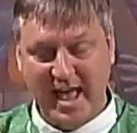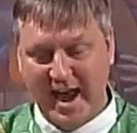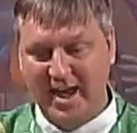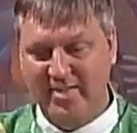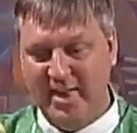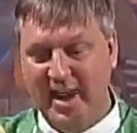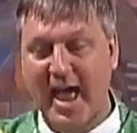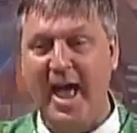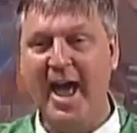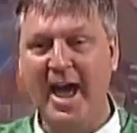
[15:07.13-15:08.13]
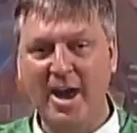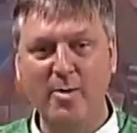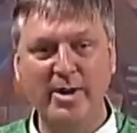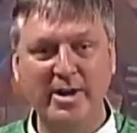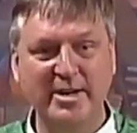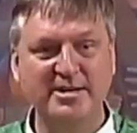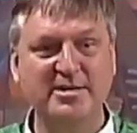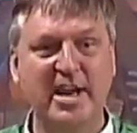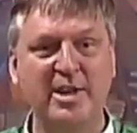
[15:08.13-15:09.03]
and then how it is that